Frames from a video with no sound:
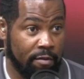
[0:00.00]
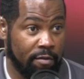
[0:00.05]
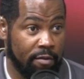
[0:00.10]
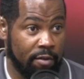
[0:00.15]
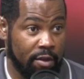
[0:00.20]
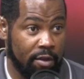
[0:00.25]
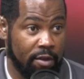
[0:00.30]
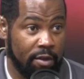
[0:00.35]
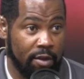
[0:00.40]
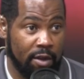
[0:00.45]
Oh
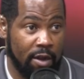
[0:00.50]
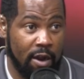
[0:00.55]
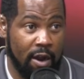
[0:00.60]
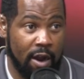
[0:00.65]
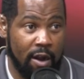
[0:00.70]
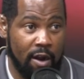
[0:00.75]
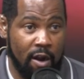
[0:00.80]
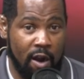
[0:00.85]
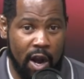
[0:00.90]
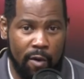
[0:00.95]
yes. yeah, all
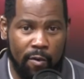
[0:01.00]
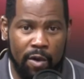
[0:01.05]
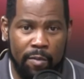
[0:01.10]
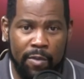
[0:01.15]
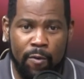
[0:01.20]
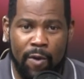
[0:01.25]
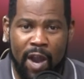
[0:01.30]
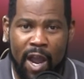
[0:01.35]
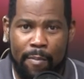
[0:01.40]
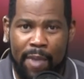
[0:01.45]
right, sure. all right. We'll
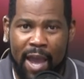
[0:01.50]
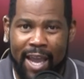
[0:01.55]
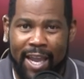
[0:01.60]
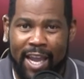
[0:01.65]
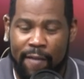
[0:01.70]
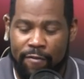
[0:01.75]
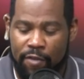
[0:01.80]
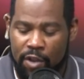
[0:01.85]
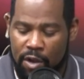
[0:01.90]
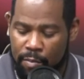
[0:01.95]
be right back
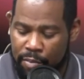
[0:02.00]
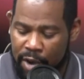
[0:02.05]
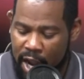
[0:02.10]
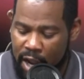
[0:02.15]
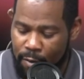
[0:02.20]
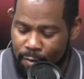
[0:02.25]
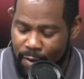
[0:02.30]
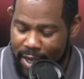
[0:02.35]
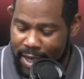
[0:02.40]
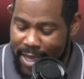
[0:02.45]
after the
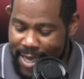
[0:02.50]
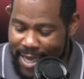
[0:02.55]
break with